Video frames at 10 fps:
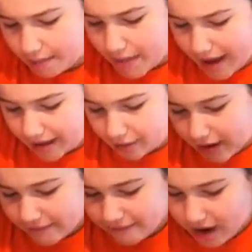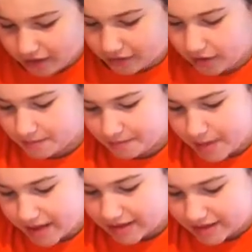my grandfather
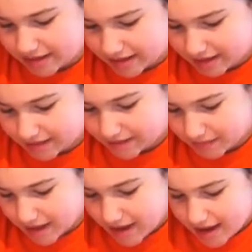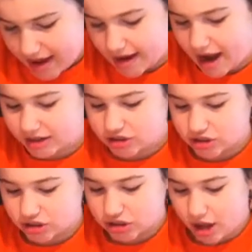makes this, and I
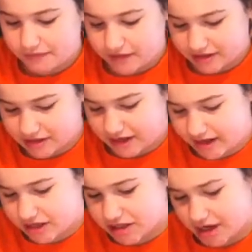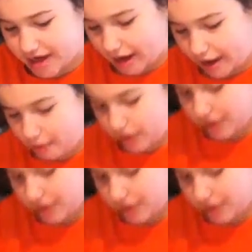just love this dish, and I